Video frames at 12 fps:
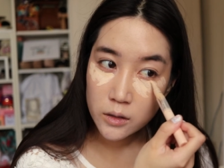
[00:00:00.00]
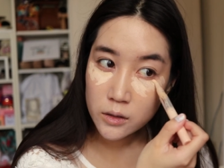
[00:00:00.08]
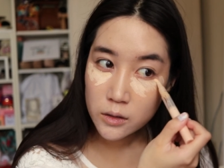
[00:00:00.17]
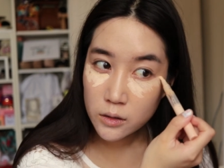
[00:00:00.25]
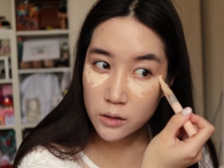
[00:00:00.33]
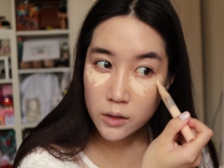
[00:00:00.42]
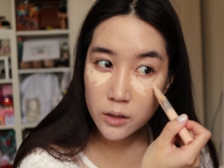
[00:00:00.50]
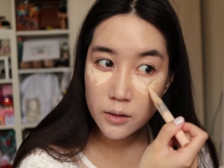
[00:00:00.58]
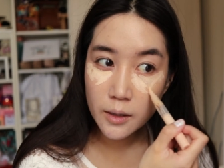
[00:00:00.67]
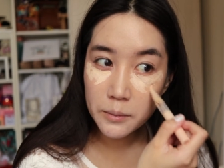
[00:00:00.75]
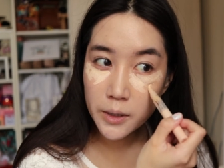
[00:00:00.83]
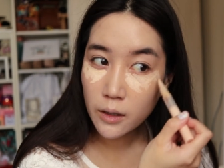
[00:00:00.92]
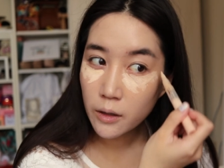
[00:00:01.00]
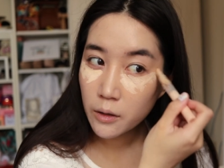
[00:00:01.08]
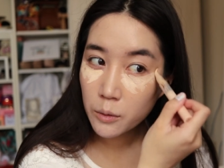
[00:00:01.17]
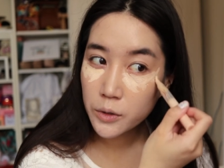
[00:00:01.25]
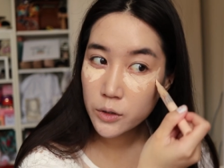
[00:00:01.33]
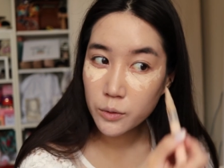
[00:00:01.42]
so you can let me
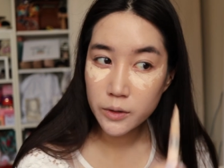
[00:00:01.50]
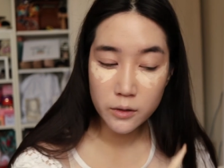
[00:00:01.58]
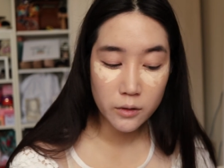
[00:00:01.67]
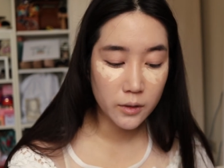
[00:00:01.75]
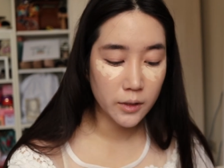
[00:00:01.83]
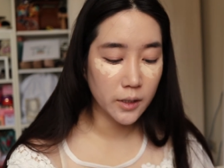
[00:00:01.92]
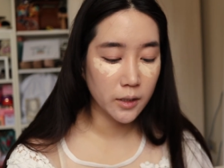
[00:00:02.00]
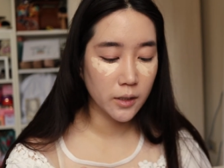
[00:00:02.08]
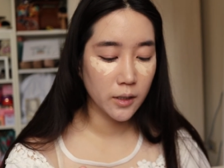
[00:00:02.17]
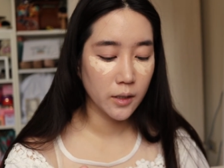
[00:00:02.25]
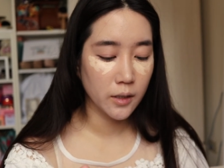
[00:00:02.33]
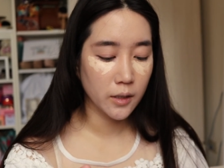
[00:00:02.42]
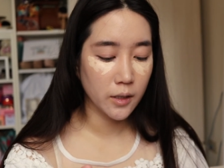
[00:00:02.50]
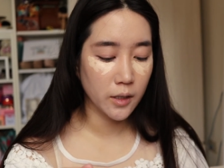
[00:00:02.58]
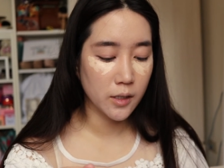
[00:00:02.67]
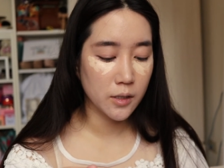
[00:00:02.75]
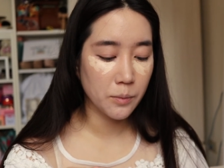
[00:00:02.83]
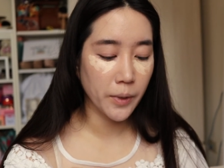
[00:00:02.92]
know which one you think
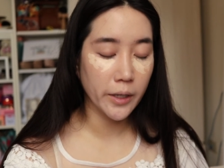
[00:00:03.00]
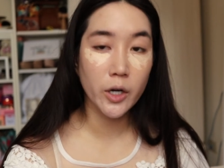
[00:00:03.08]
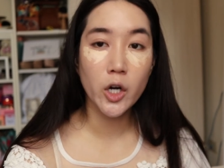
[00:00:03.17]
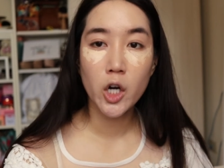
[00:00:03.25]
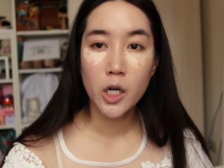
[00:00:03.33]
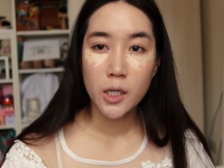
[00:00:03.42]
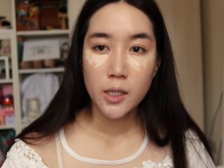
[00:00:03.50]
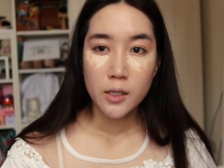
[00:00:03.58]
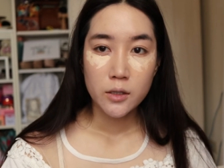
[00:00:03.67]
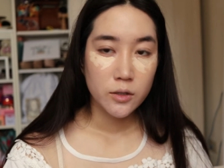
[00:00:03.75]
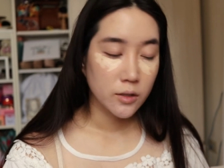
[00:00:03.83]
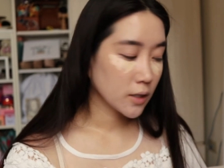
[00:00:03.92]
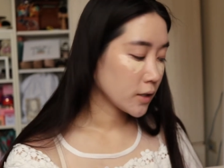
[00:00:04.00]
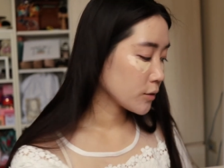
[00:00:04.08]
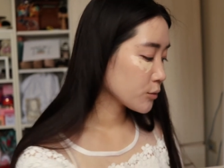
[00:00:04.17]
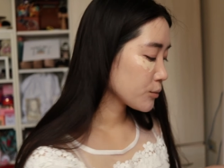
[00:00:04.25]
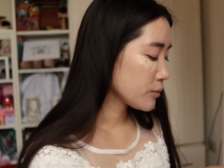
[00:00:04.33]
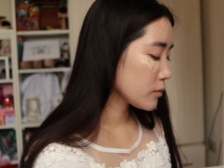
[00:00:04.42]
is better
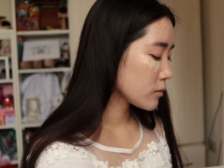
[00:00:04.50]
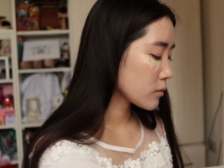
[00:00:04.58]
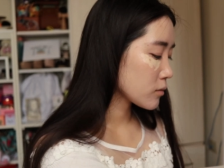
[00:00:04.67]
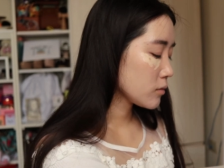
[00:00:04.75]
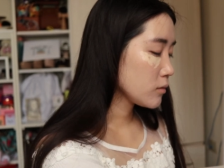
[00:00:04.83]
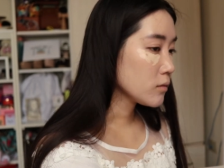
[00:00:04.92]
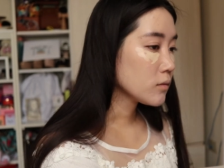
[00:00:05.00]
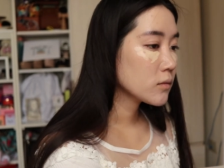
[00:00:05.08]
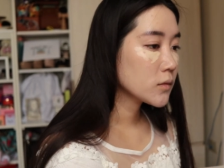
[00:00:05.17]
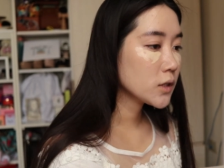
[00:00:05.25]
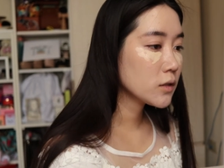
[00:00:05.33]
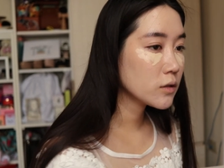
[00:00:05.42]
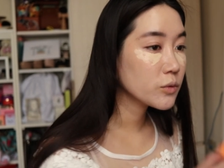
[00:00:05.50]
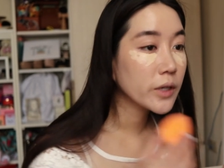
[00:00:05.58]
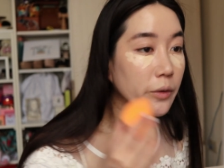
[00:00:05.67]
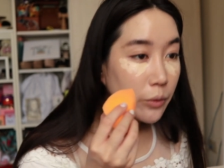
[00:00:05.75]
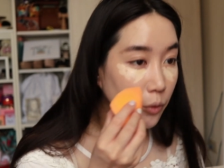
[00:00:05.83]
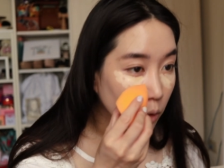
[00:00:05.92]
so this is what
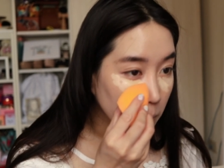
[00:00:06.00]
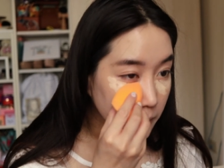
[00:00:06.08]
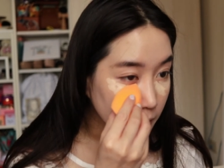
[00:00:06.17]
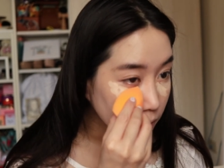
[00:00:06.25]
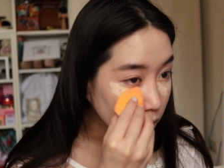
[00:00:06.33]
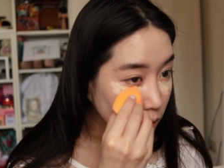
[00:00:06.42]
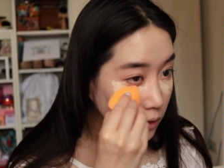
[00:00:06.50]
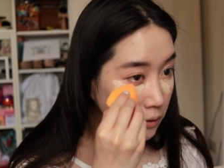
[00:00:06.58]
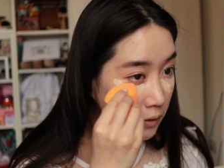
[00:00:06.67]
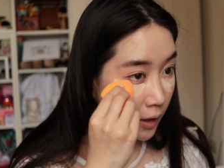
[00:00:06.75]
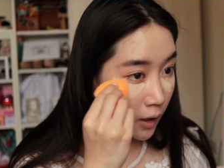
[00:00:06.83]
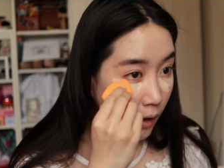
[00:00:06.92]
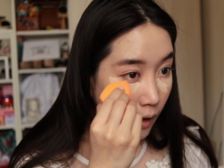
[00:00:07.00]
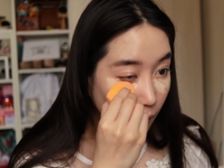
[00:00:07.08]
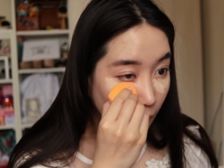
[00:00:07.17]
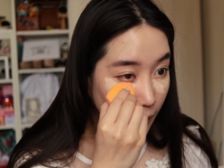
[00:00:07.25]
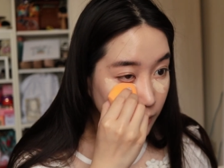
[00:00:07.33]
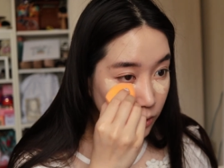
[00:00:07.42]
I would normally do
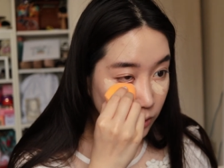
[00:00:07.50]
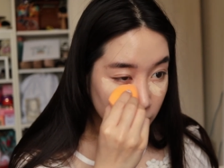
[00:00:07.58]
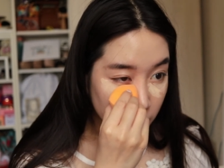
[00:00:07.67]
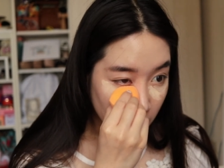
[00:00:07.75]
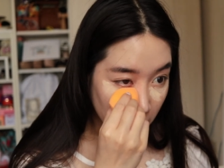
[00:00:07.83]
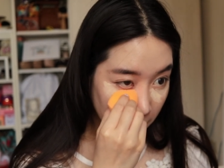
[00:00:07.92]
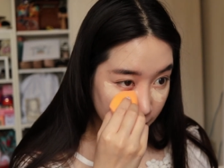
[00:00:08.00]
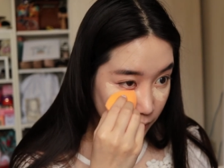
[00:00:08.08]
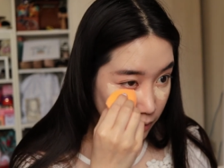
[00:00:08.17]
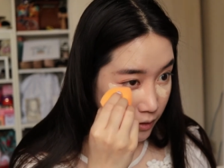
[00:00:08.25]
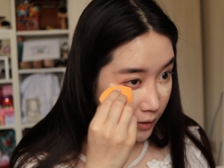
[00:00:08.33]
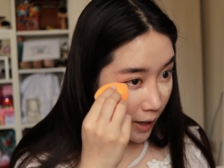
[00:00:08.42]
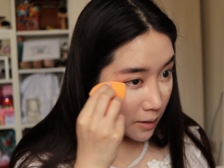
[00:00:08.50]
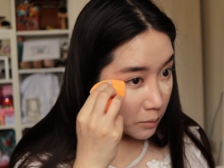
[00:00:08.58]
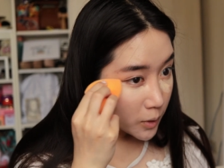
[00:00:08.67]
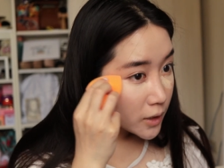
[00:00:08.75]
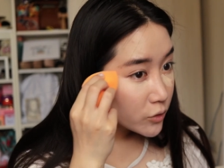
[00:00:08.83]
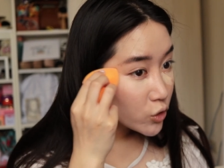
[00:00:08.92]
I don't use correctors that
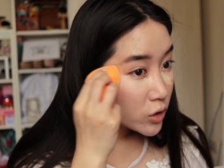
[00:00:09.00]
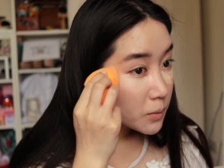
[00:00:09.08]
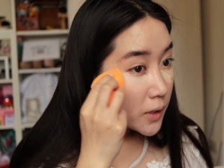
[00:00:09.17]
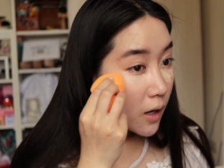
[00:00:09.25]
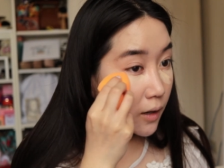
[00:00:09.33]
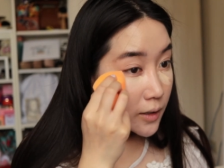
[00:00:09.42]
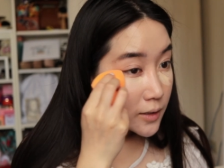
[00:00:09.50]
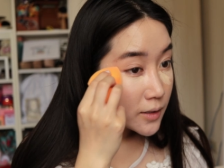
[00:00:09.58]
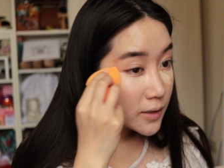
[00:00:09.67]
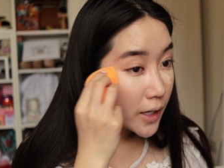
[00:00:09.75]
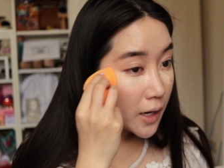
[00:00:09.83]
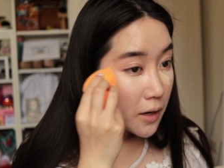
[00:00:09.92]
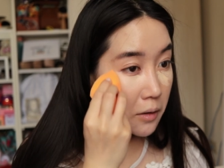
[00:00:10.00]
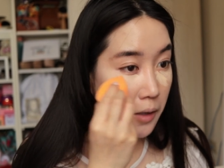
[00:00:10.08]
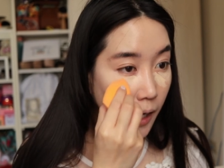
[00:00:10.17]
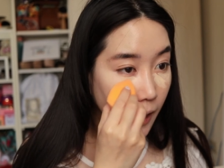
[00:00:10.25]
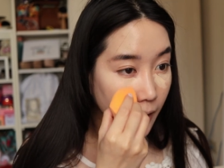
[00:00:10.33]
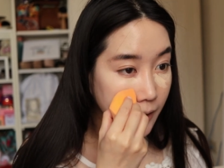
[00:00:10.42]
much to be honest
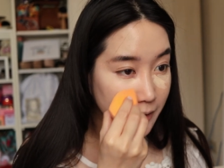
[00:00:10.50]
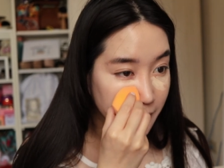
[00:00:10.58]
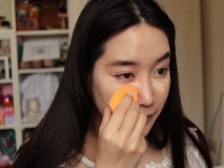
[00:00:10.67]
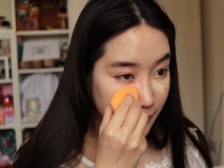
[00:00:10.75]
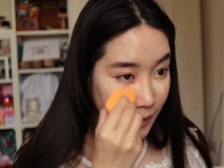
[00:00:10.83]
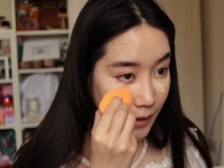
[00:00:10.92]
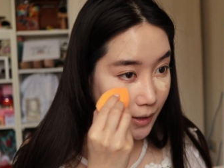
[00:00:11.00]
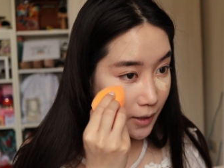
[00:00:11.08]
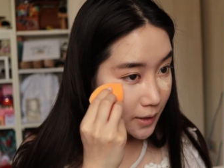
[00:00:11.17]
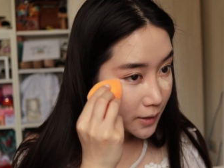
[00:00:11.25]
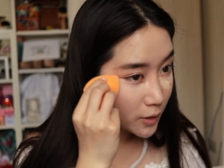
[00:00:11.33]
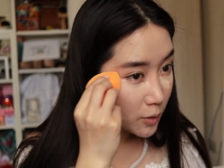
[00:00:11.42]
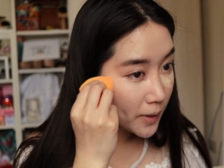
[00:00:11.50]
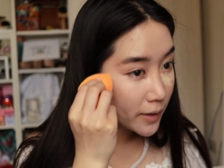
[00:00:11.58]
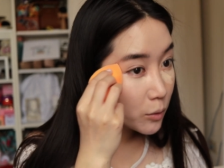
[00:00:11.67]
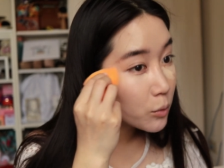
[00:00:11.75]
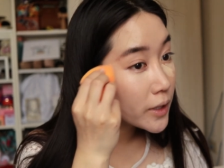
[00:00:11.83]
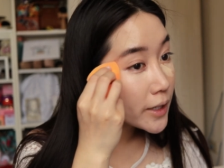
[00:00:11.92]
now. I just feel like no
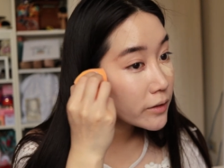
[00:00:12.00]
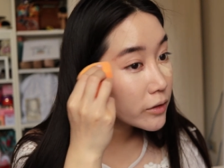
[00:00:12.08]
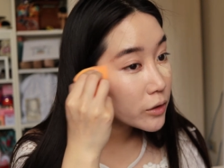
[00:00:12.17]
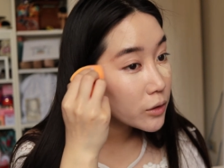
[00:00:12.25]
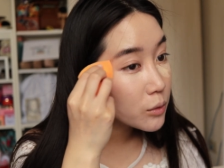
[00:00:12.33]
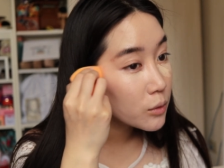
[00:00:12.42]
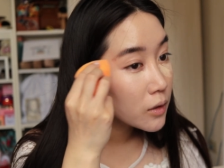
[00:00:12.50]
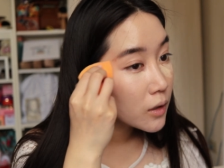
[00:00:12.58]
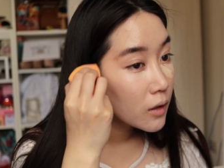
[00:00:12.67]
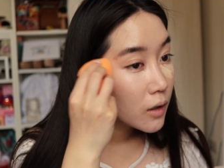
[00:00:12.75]
matter what I do,